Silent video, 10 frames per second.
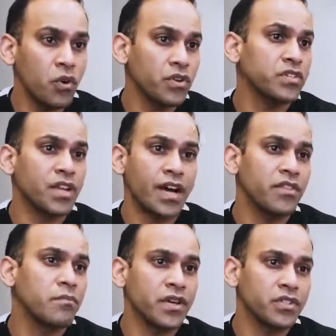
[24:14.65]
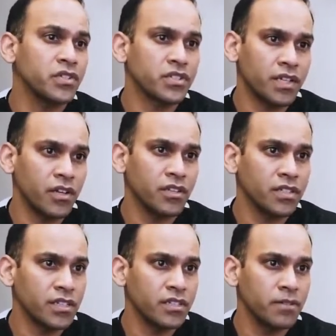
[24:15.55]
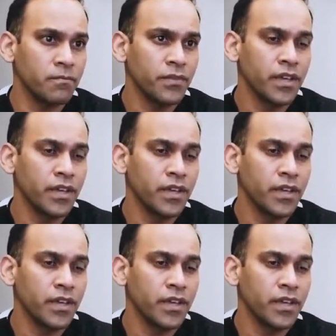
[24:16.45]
focused on the musculoskeletal system.